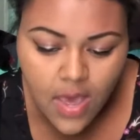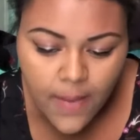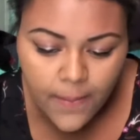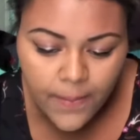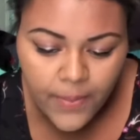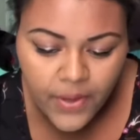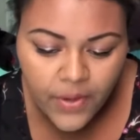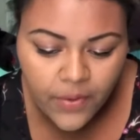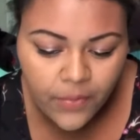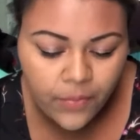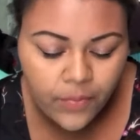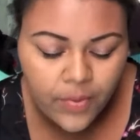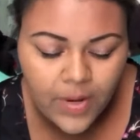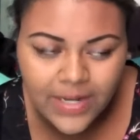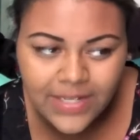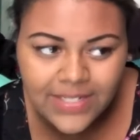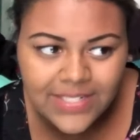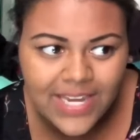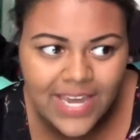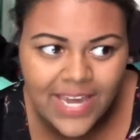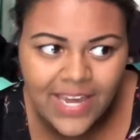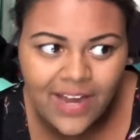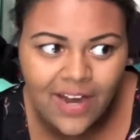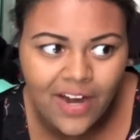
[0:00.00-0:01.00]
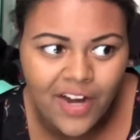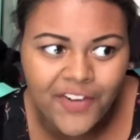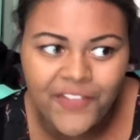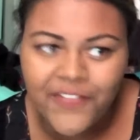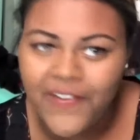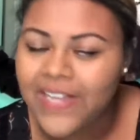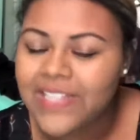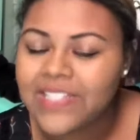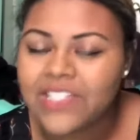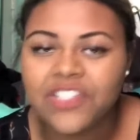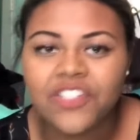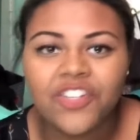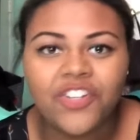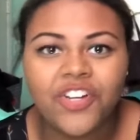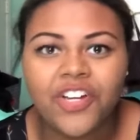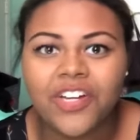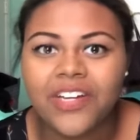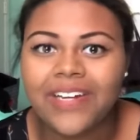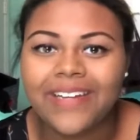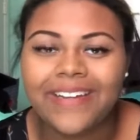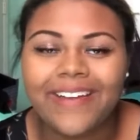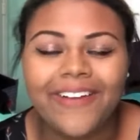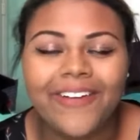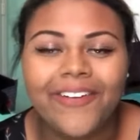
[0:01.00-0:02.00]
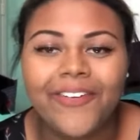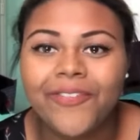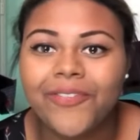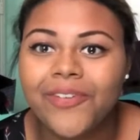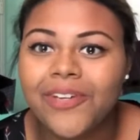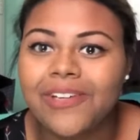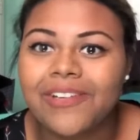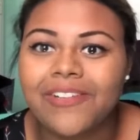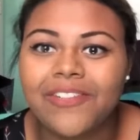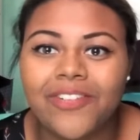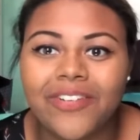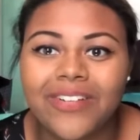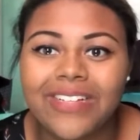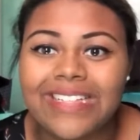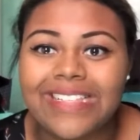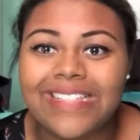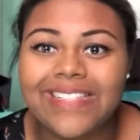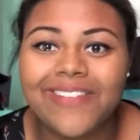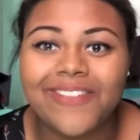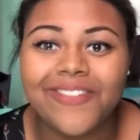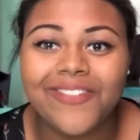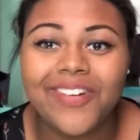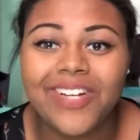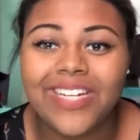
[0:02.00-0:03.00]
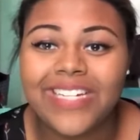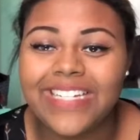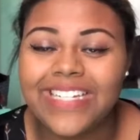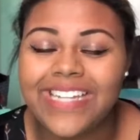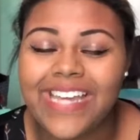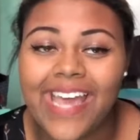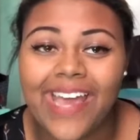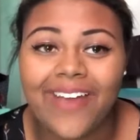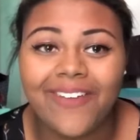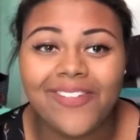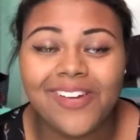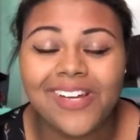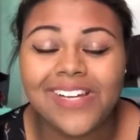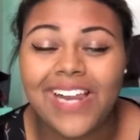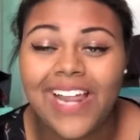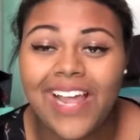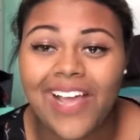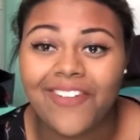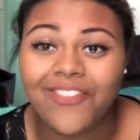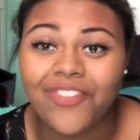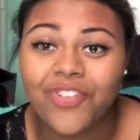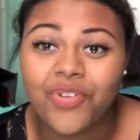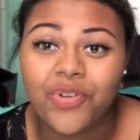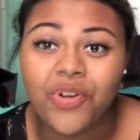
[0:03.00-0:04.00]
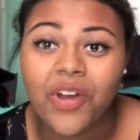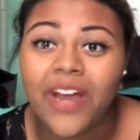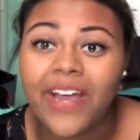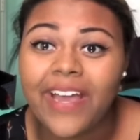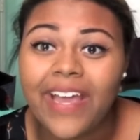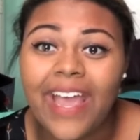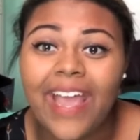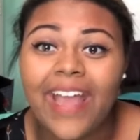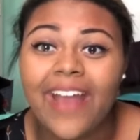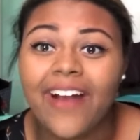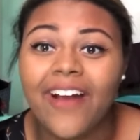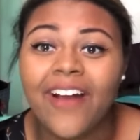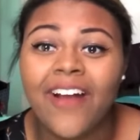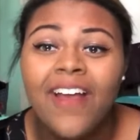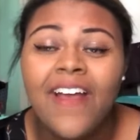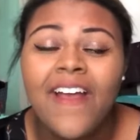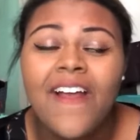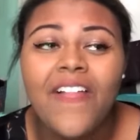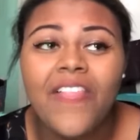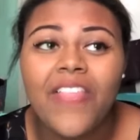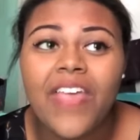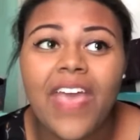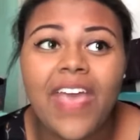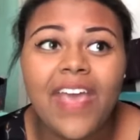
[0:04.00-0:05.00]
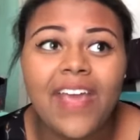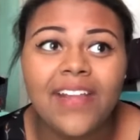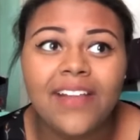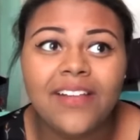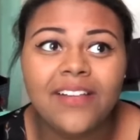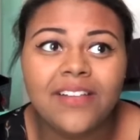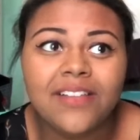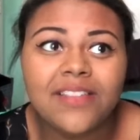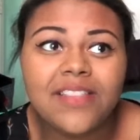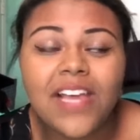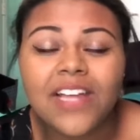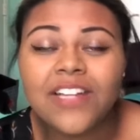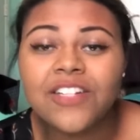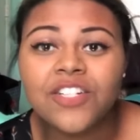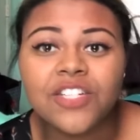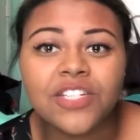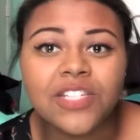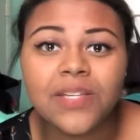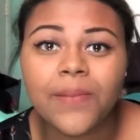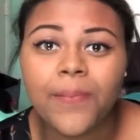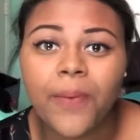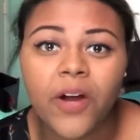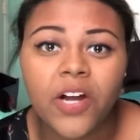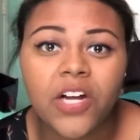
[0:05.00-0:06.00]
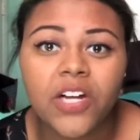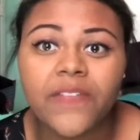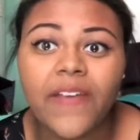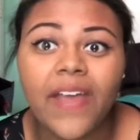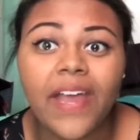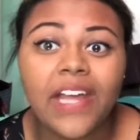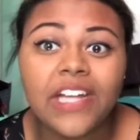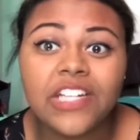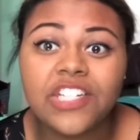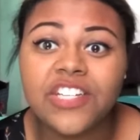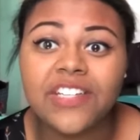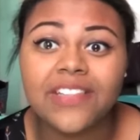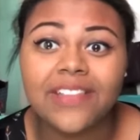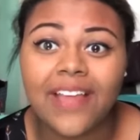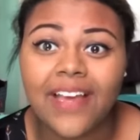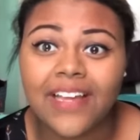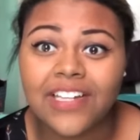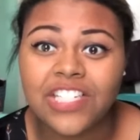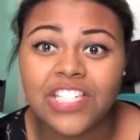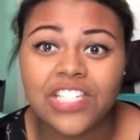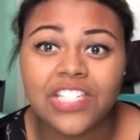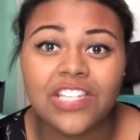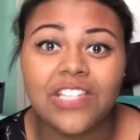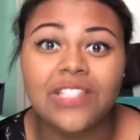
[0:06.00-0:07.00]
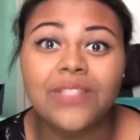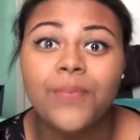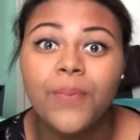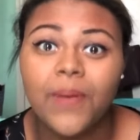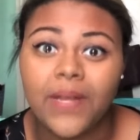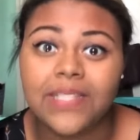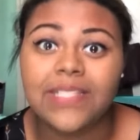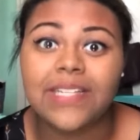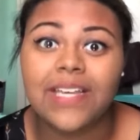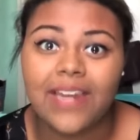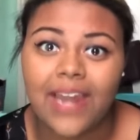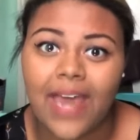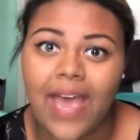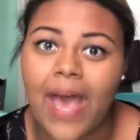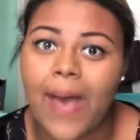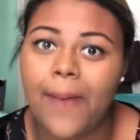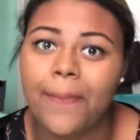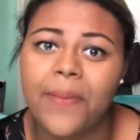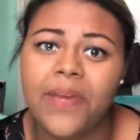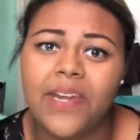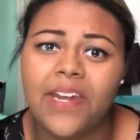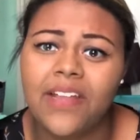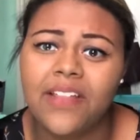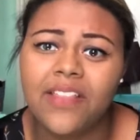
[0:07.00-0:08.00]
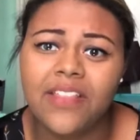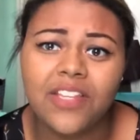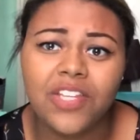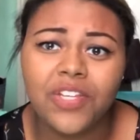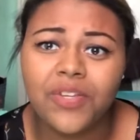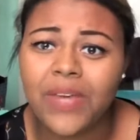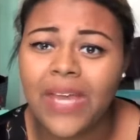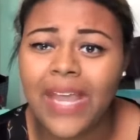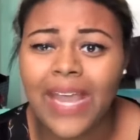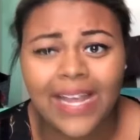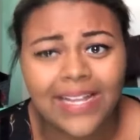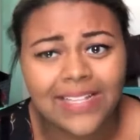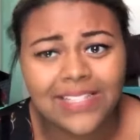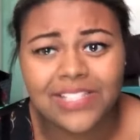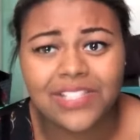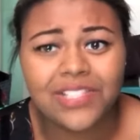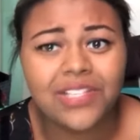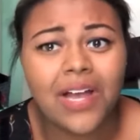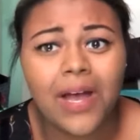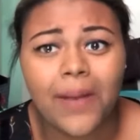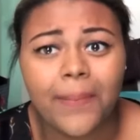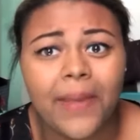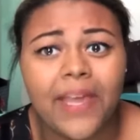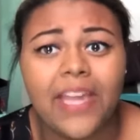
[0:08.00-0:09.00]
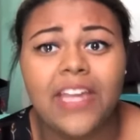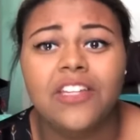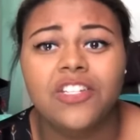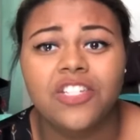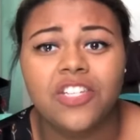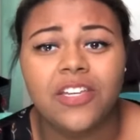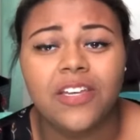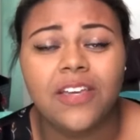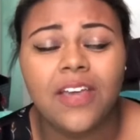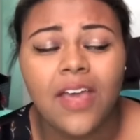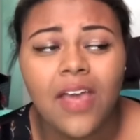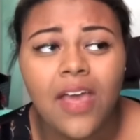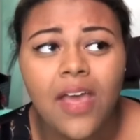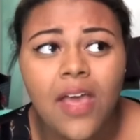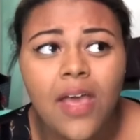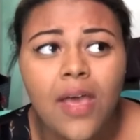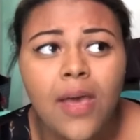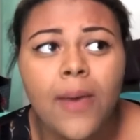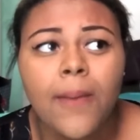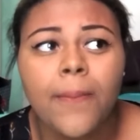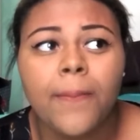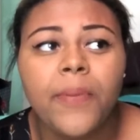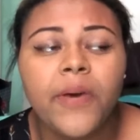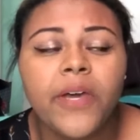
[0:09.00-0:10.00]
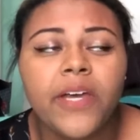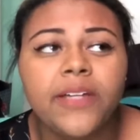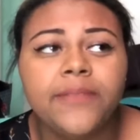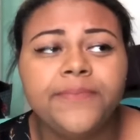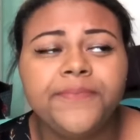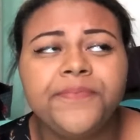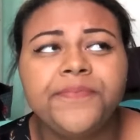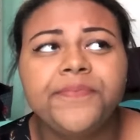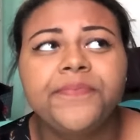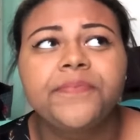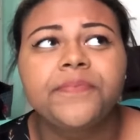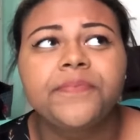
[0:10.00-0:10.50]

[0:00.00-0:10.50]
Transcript: But one day our faces are gonna get wrinkles. One day we're gonna have gray hair. And that's just a part of aging. That's just what's gonna happen. And you can't stop aging. But